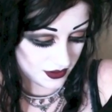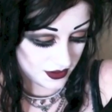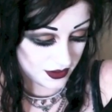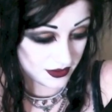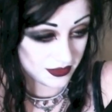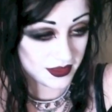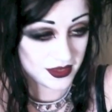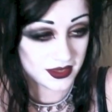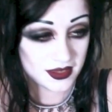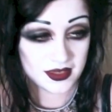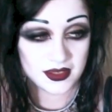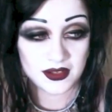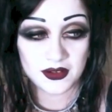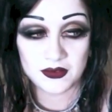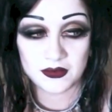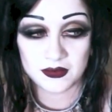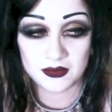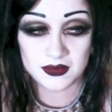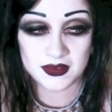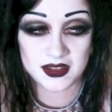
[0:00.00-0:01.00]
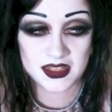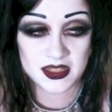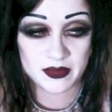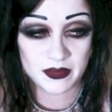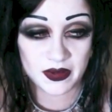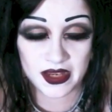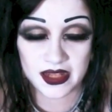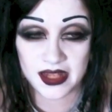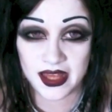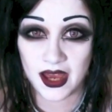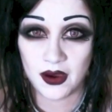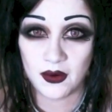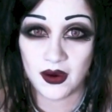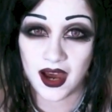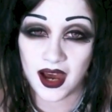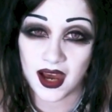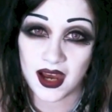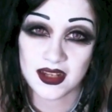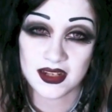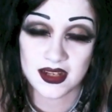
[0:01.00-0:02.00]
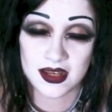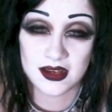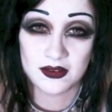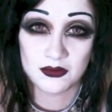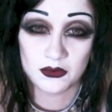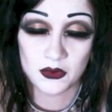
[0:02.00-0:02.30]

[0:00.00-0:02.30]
think you know despite how hard I have